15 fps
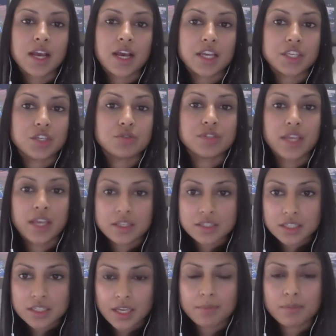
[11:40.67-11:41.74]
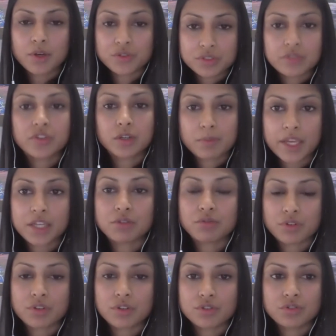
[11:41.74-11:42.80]
Uh, you tend to get most of your
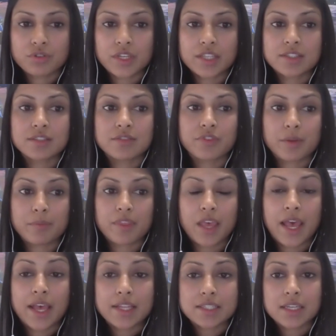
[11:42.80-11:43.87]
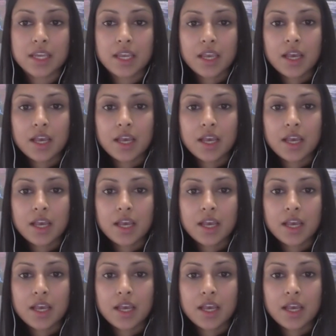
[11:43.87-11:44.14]
micronutrients from that.